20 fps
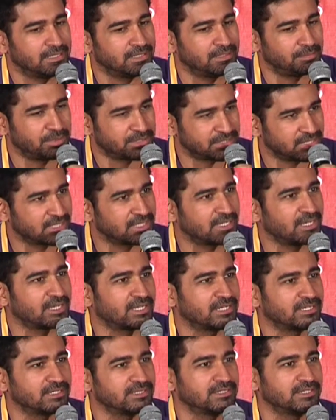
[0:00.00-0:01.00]
uh,
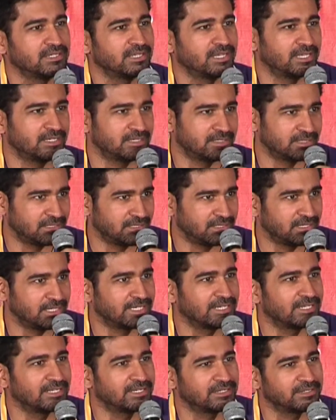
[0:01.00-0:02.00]
Pichaikaran and
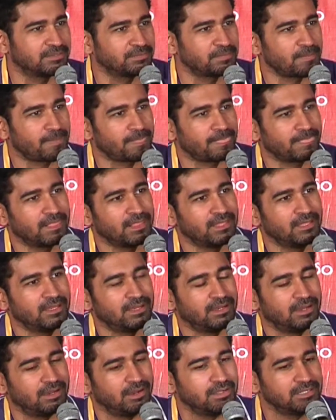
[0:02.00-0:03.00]
Hitler.
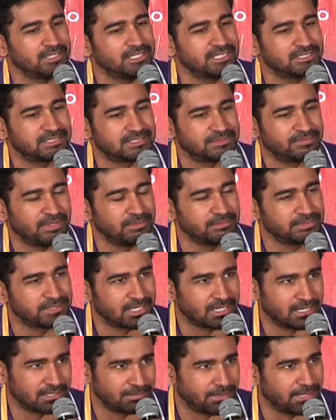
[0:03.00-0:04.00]
All these films
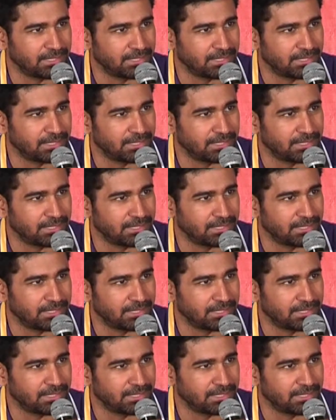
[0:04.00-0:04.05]
are in